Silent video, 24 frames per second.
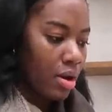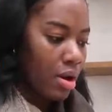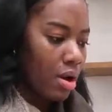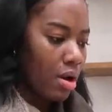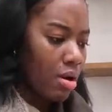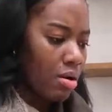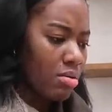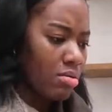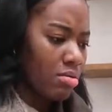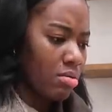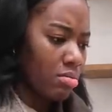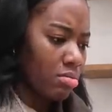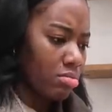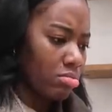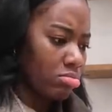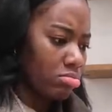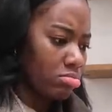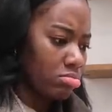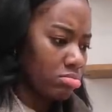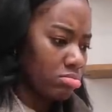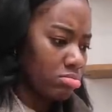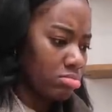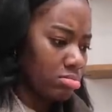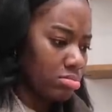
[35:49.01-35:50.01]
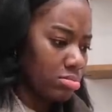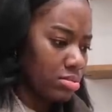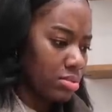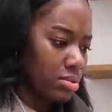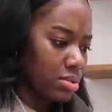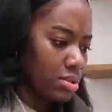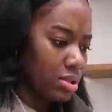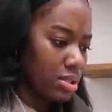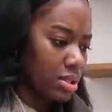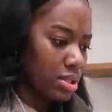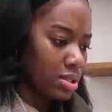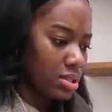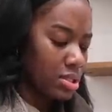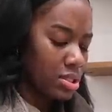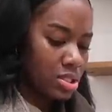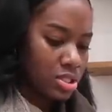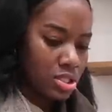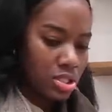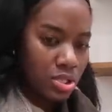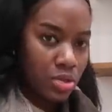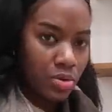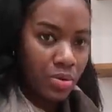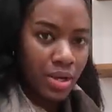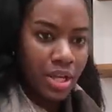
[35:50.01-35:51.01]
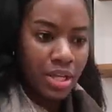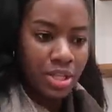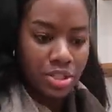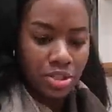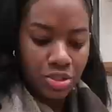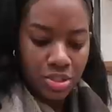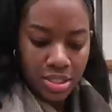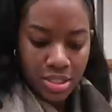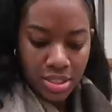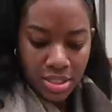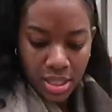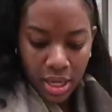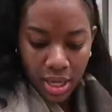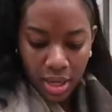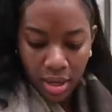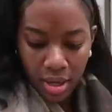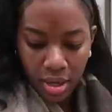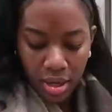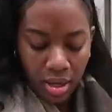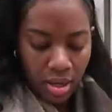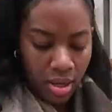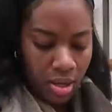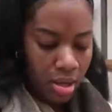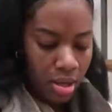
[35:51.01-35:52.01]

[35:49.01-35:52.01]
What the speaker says: Oh, this is so interesting.